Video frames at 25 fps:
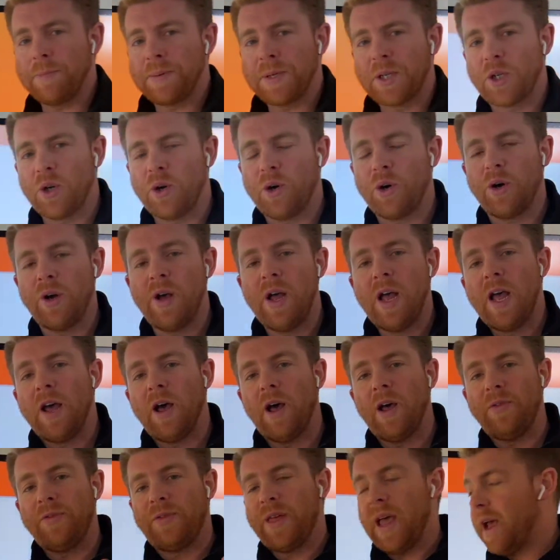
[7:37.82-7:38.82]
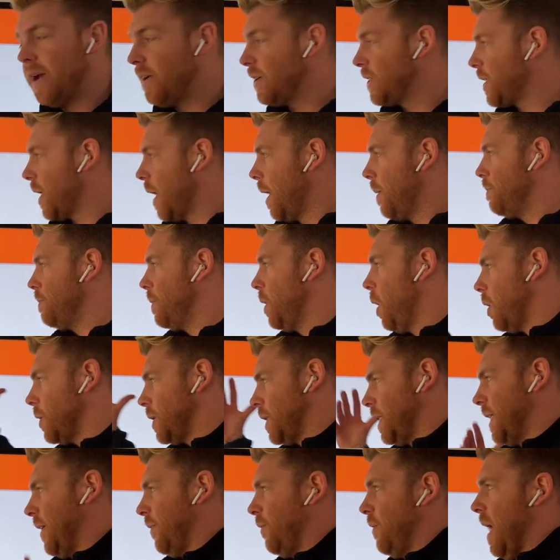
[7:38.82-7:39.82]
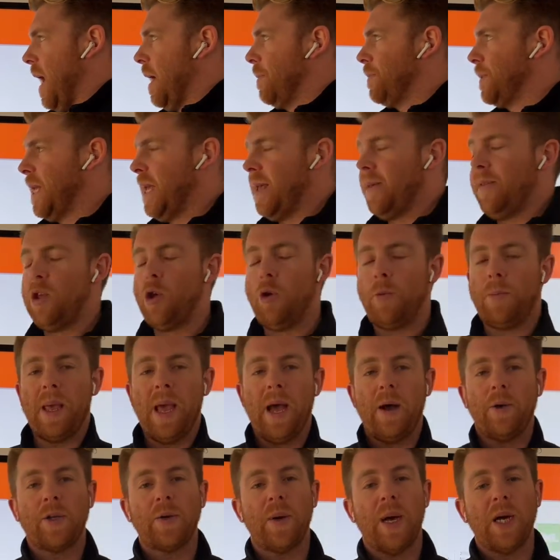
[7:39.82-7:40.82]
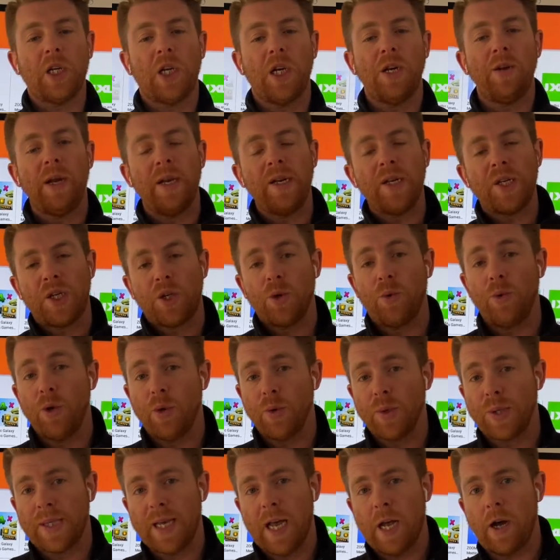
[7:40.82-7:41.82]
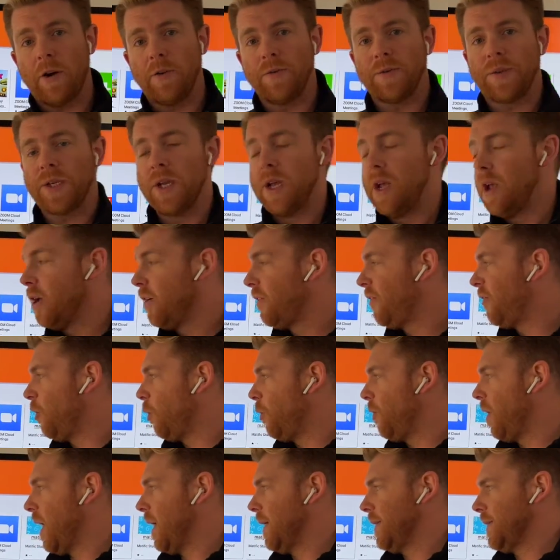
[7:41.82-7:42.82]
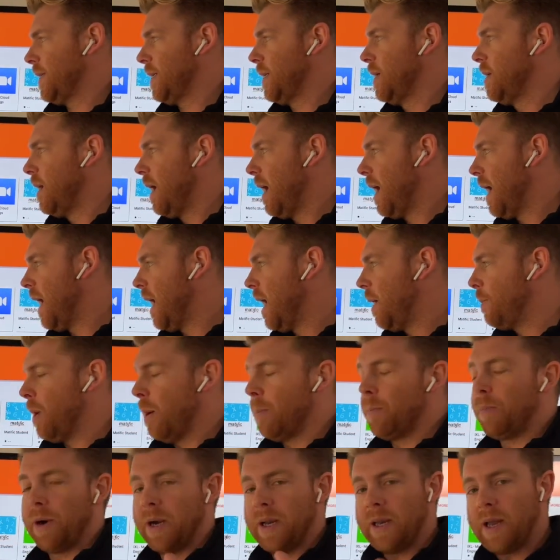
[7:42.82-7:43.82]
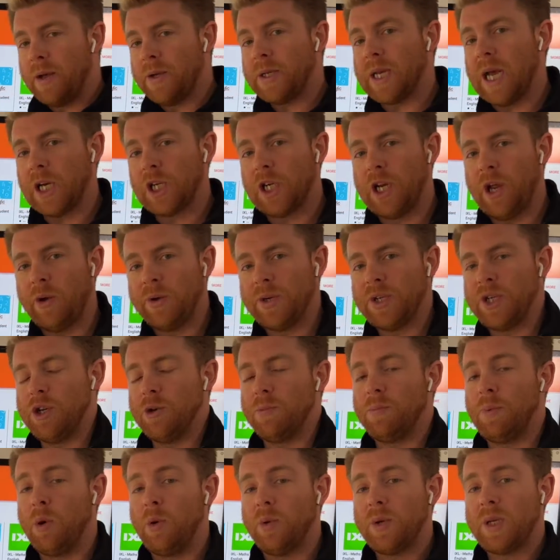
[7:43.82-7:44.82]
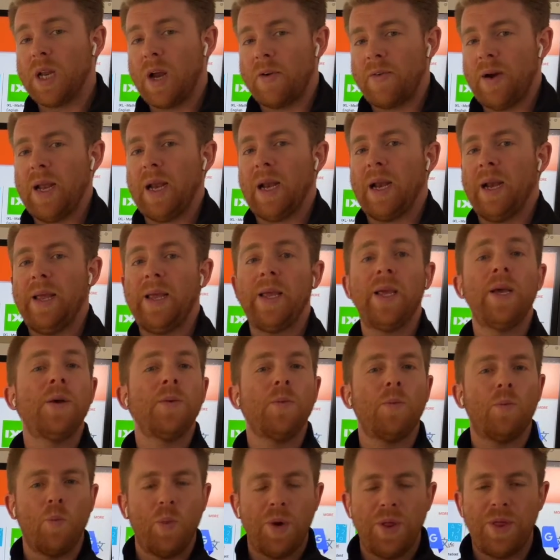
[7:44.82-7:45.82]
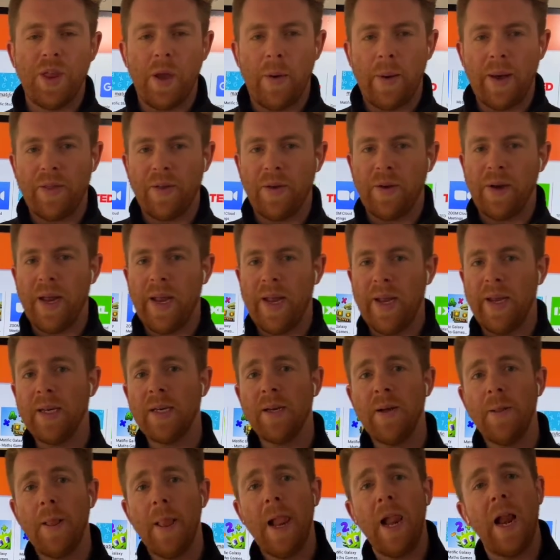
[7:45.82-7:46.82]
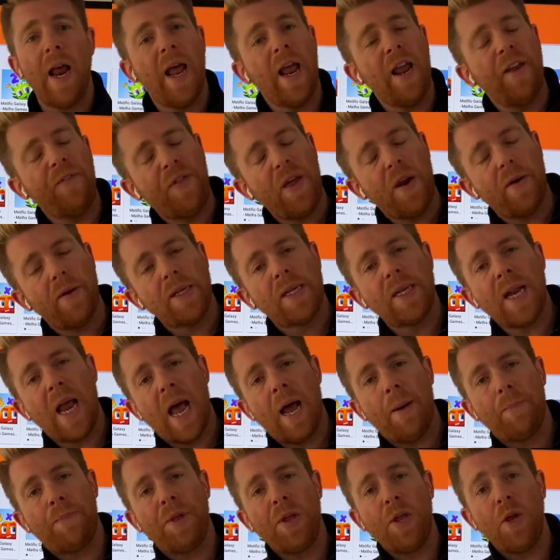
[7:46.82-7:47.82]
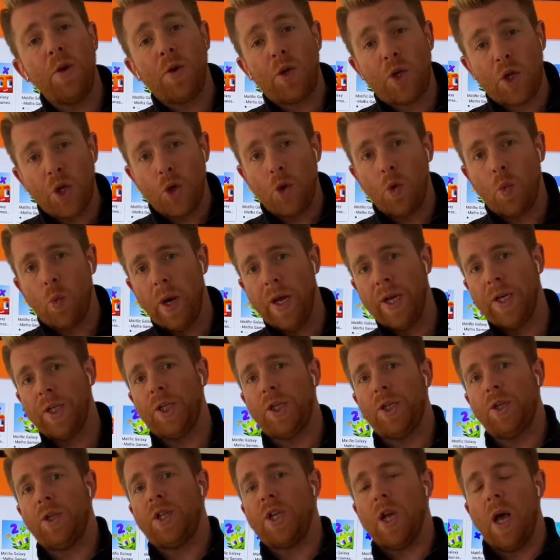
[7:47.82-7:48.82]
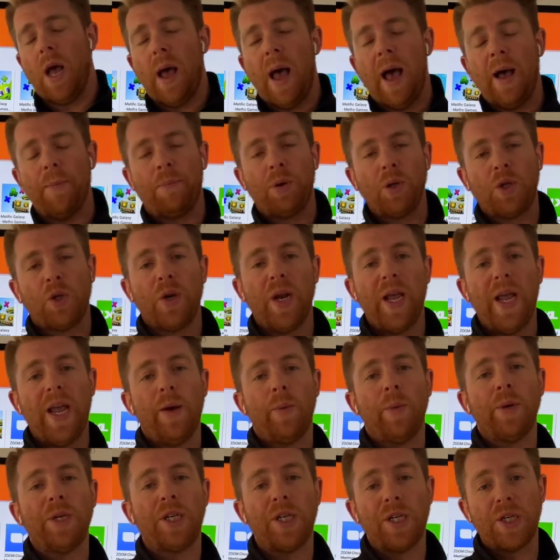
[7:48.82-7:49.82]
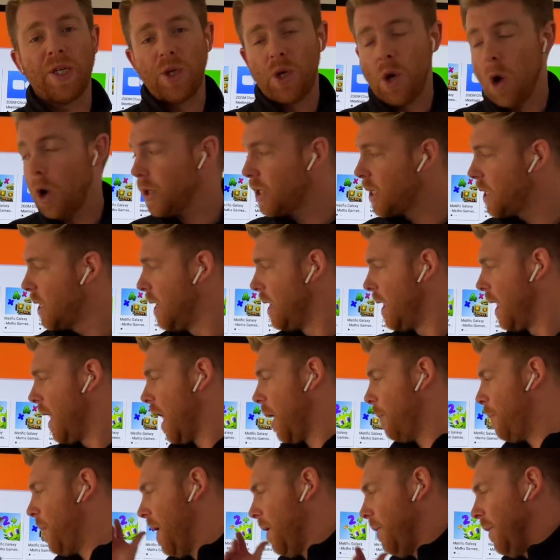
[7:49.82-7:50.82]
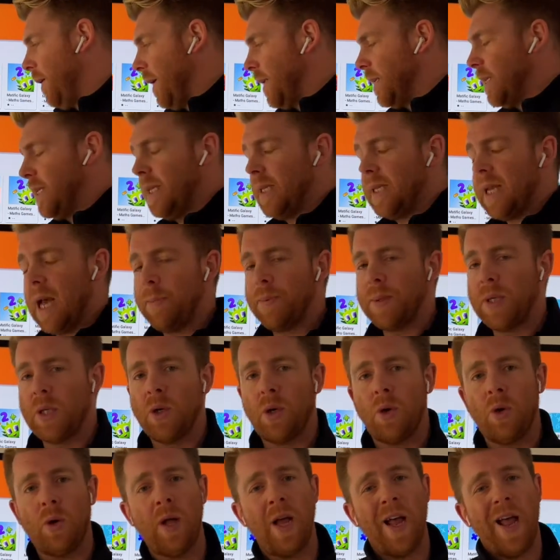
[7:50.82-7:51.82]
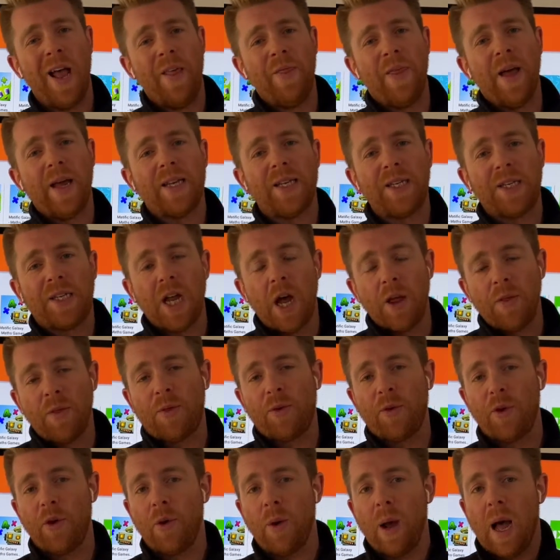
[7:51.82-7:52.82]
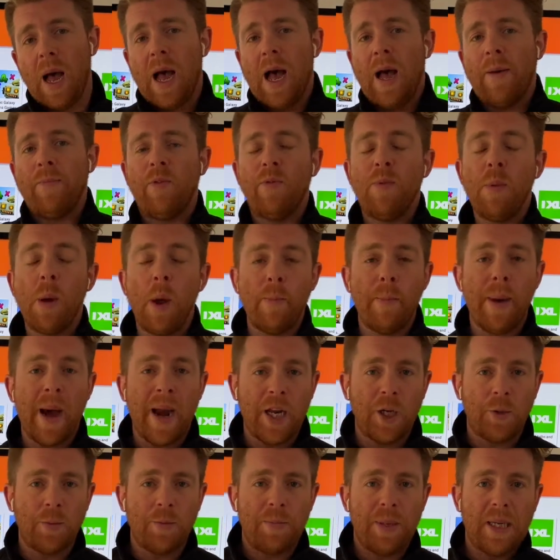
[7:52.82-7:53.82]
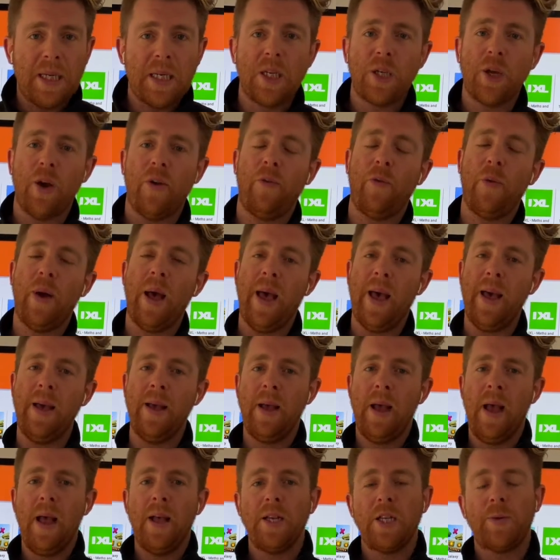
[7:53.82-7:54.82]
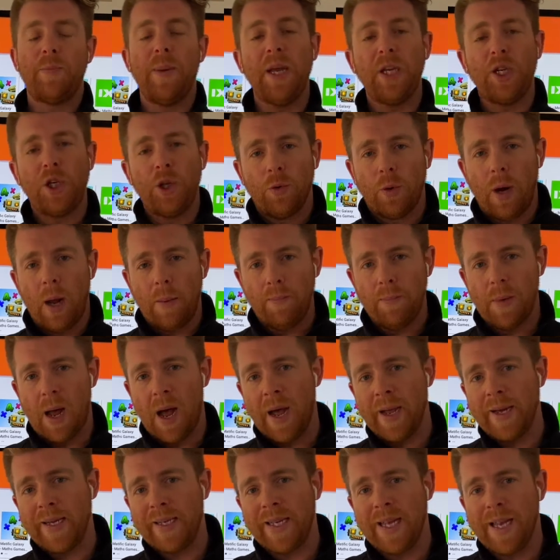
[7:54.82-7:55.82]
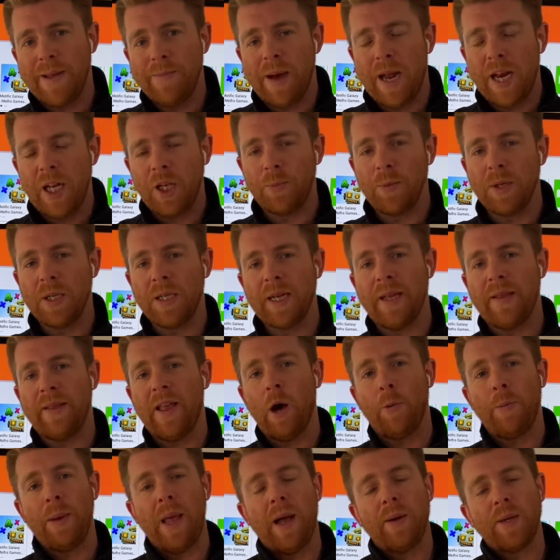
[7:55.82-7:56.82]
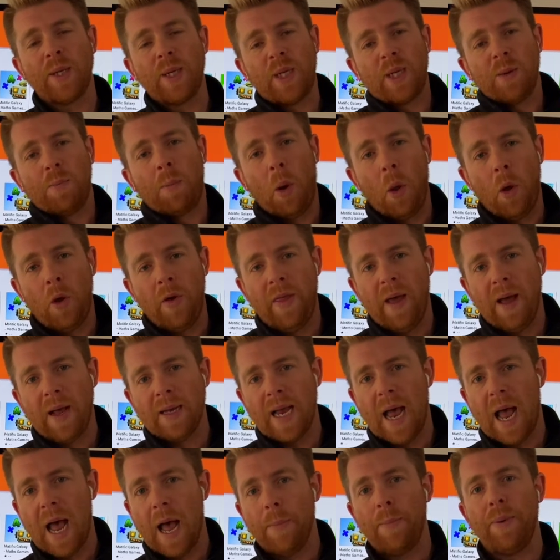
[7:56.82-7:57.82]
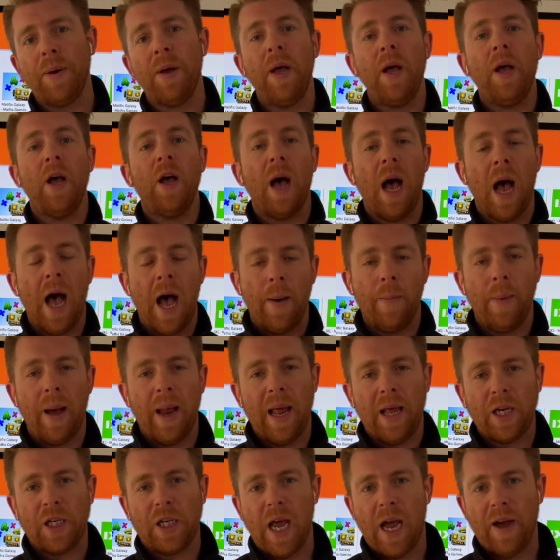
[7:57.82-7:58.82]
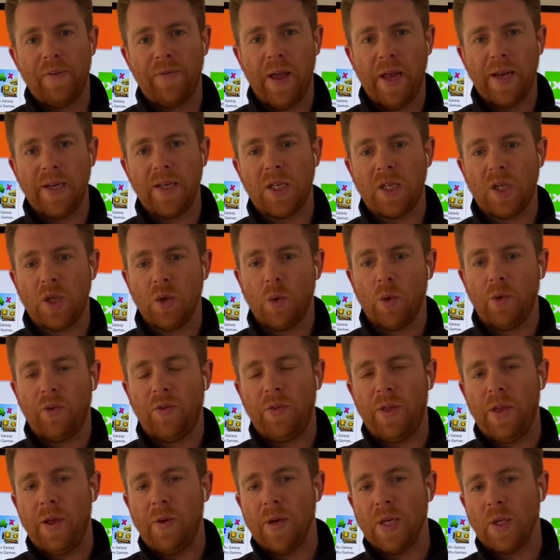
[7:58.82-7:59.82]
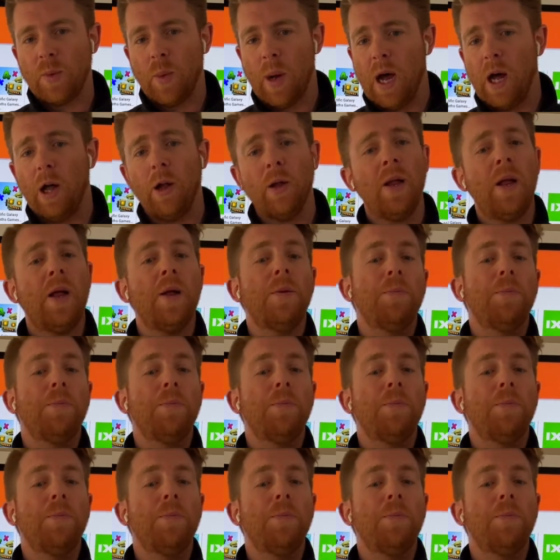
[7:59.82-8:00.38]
Store, there's lots of different apps here that you'll be able to actually install yourselves for that and bring those actually onto your board directly with no other need. If there is an app that you do wish to put on here which is not appearing into this App Store, that is done through a remote management piece of software. Speak to your IT management and they'll be able to deploy that app and actually have that installed for you as well.